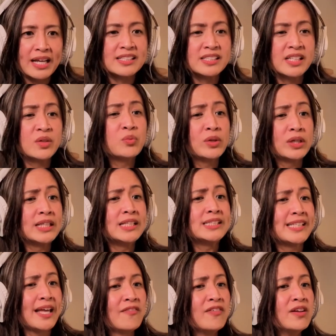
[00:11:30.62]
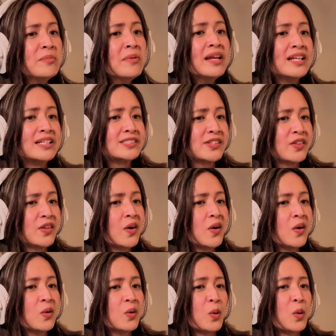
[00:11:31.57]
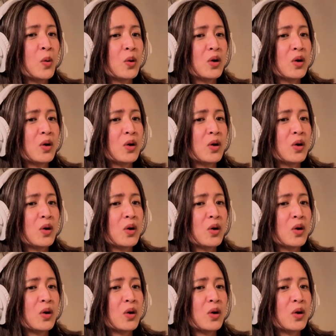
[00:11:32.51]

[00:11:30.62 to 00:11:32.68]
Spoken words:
Is it really 7 minutes though, or